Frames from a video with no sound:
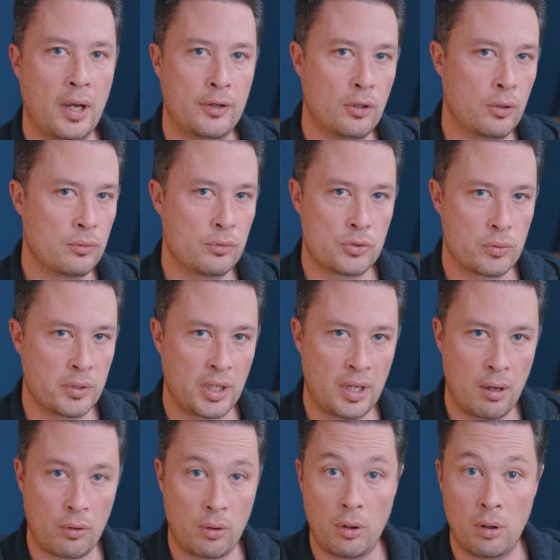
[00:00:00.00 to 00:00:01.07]
I don't drink
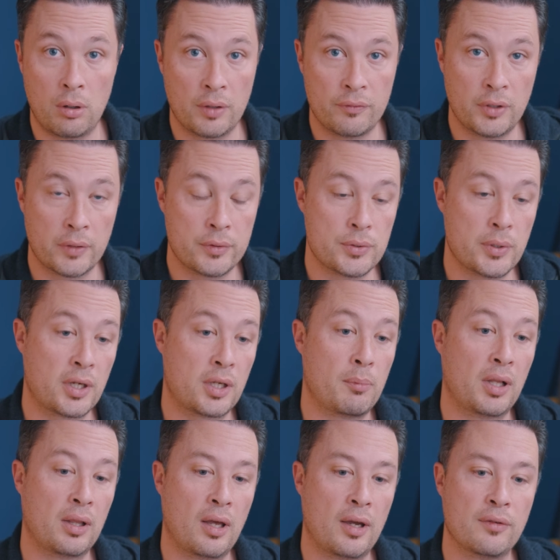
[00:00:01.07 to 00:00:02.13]
alcohol. I've never drank in
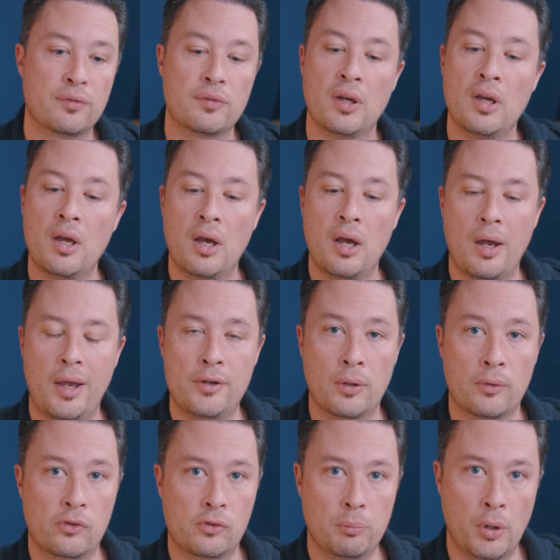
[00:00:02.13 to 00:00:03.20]
my life. I
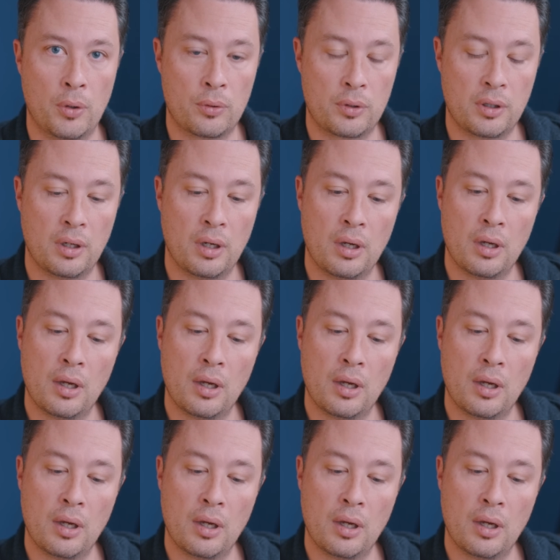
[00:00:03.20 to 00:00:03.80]
don't smoke.